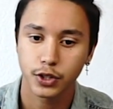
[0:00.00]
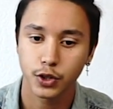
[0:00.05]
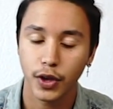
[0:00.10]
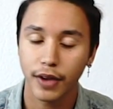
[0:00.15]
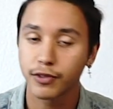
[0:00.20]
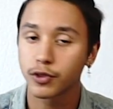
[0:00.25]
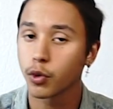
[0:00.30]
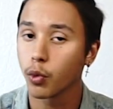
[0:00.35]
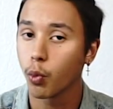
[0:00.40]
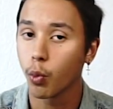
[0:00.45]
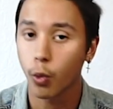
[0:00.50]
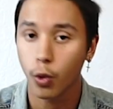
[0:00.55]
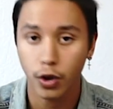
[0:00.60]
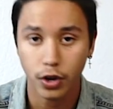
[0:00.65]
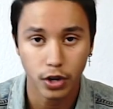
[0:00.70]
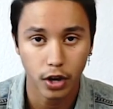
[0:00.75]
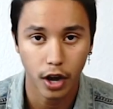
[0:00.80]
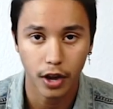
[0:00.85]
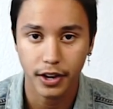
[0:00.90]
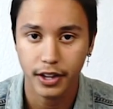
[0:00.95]
You have to
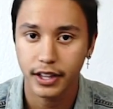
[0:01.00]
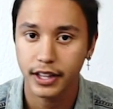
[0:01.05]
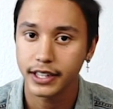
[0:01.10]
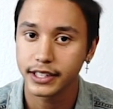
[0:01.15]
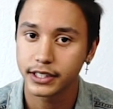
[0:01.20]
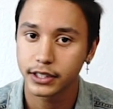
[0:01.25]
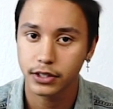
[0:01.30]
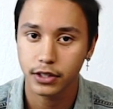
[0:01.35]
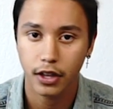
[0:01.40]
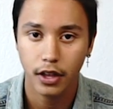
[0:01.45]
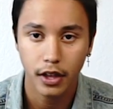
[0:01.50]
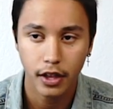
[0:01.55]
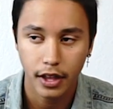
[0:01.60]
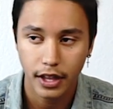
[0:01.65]
work on it. It's